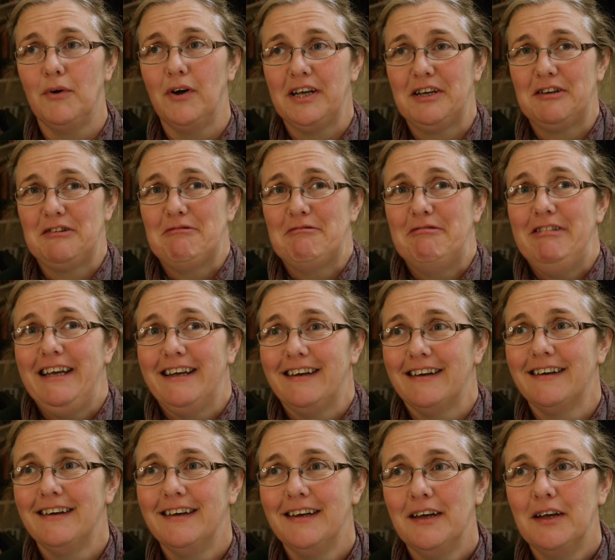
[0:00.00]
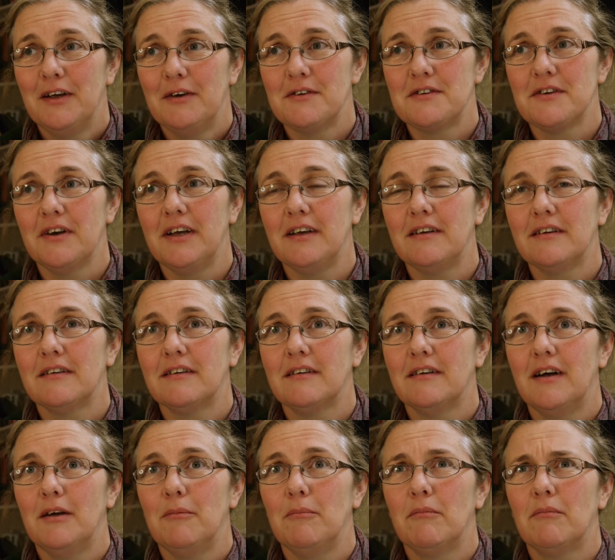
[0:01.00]
my career, because
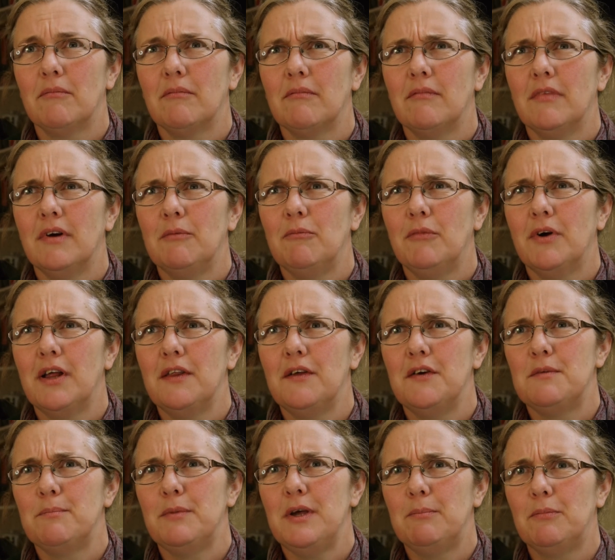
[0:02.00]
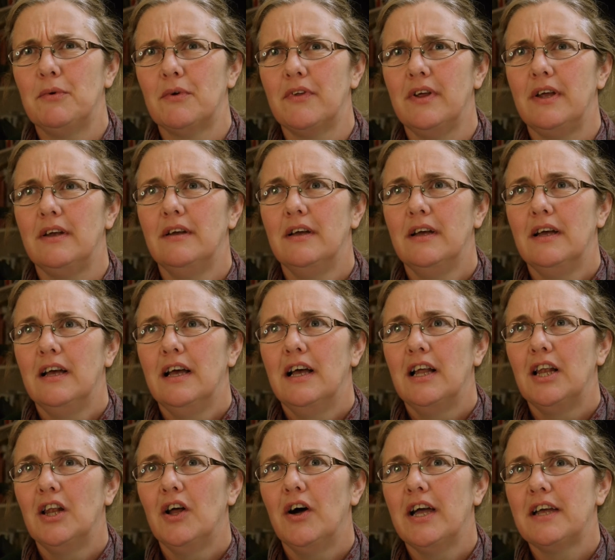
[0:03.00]
I'm one of those people that
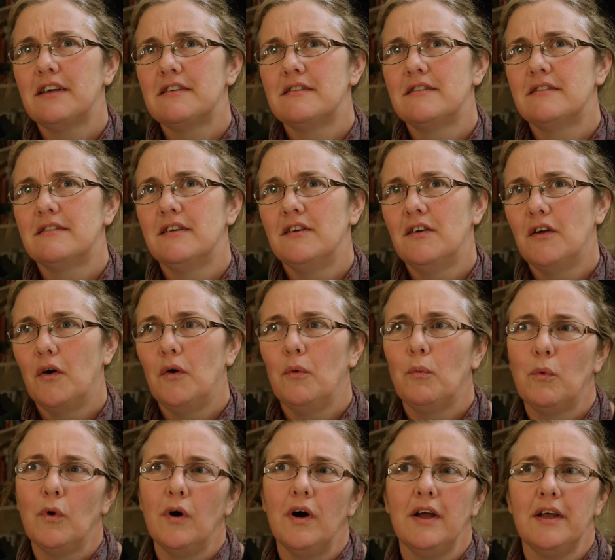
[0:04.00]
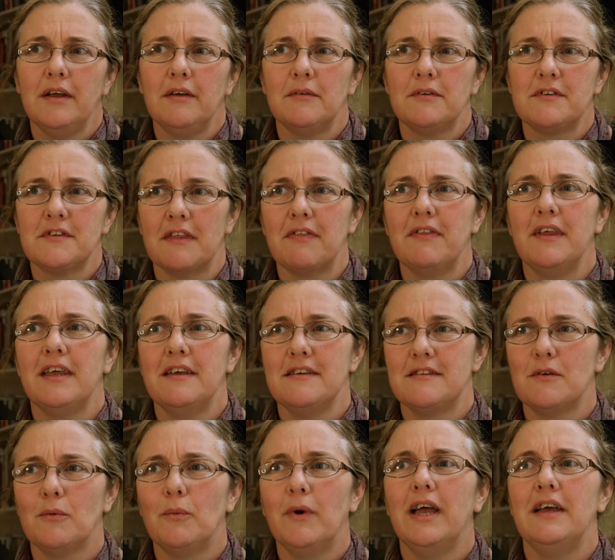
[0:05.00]
likes to know why something is
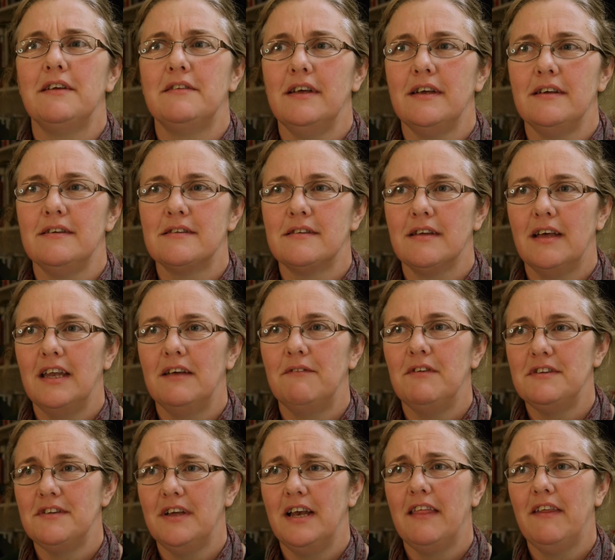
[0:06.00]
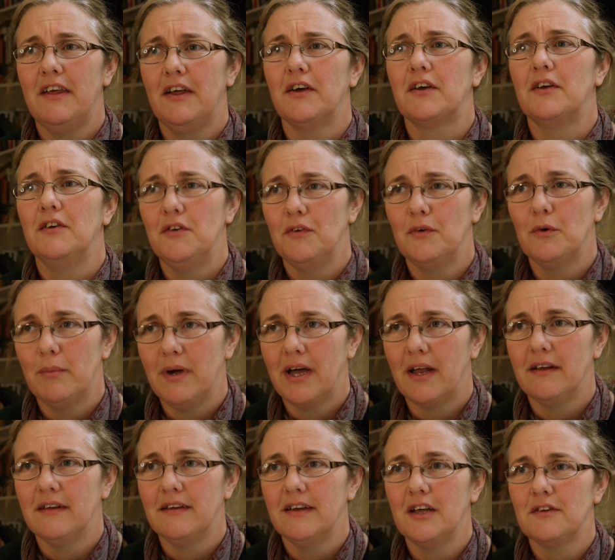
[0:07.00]
the way it is and if there's anything I can do
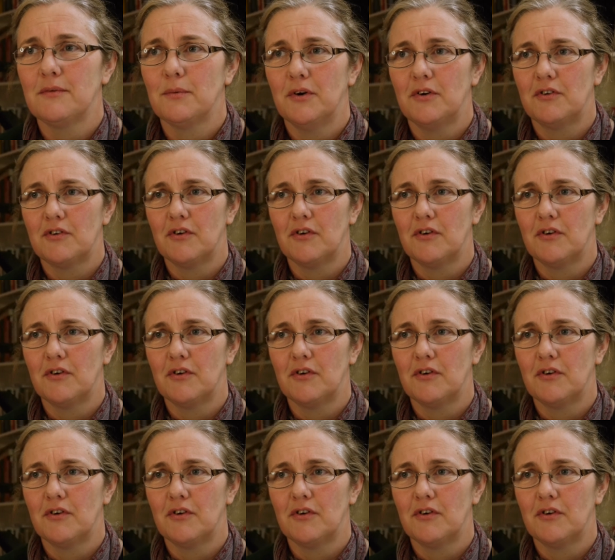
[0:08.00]
about it, and that's what